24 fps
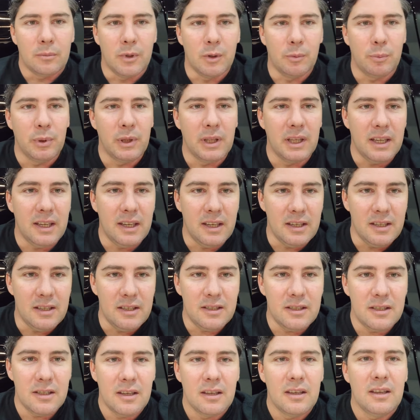But
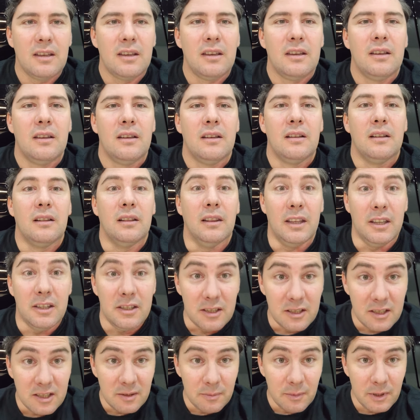please,
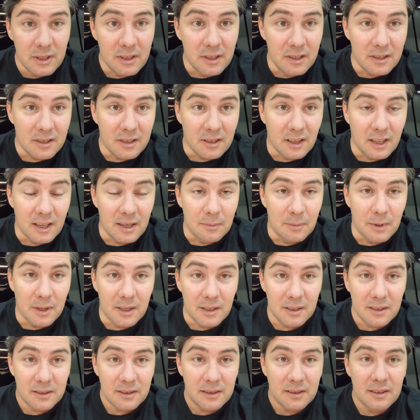listen to my disclaimer.
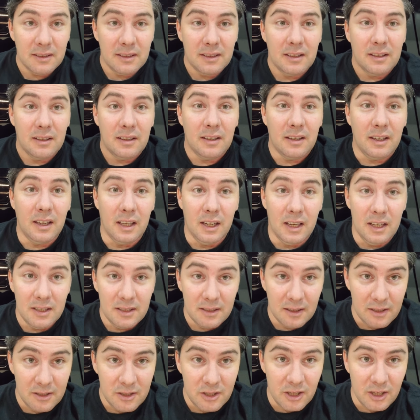It is
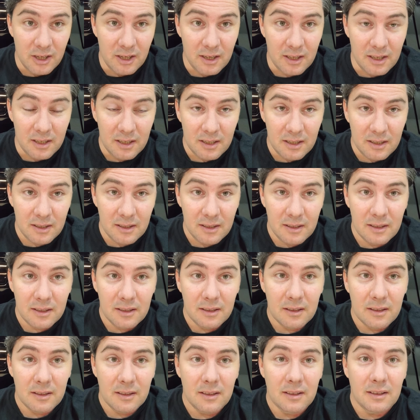legit.
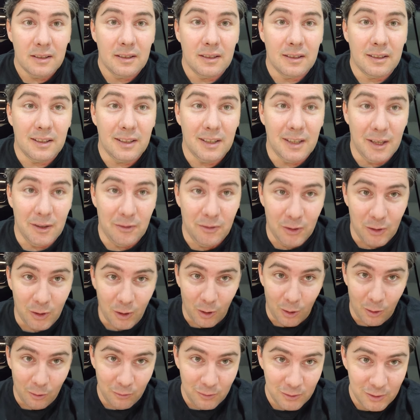If you
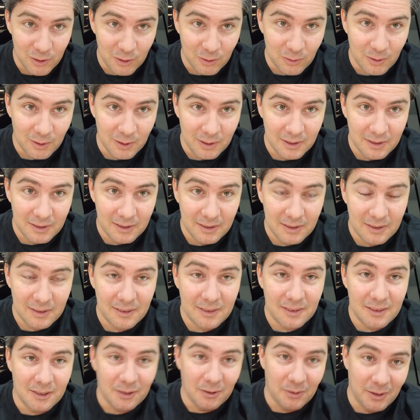overdo it,
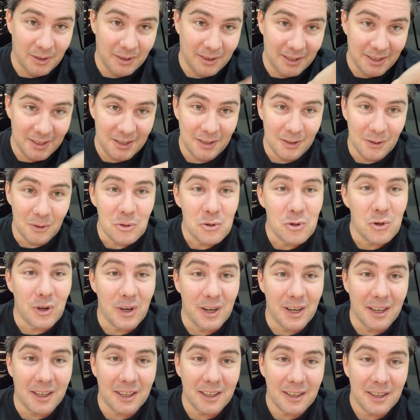doing this little
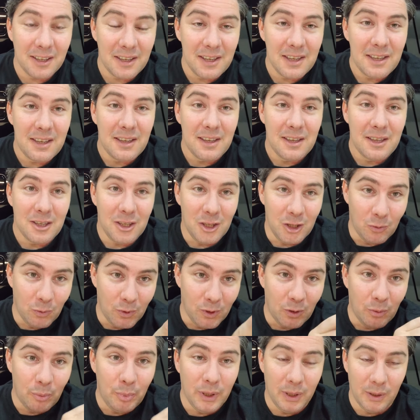trick, you
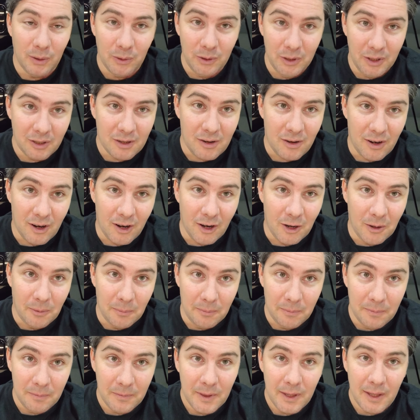will pit all your
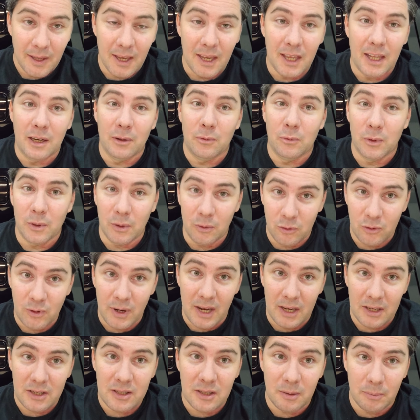chrome and it will
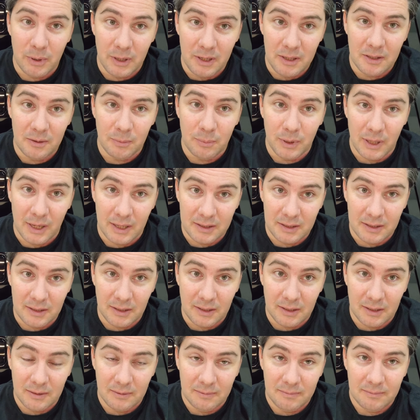trash the piece of
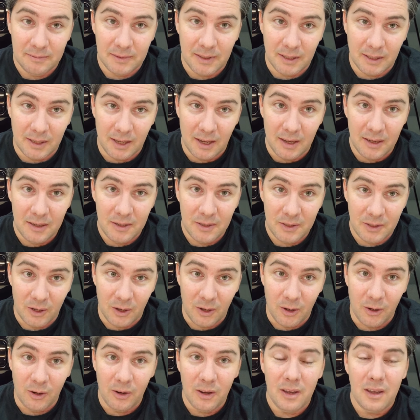plastic. Okay,
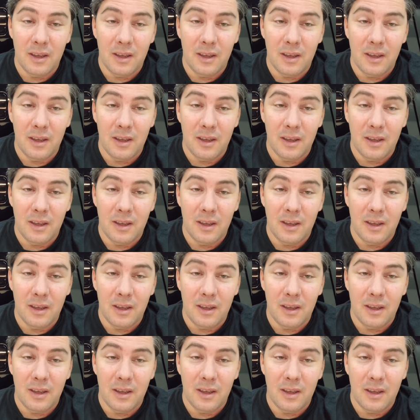so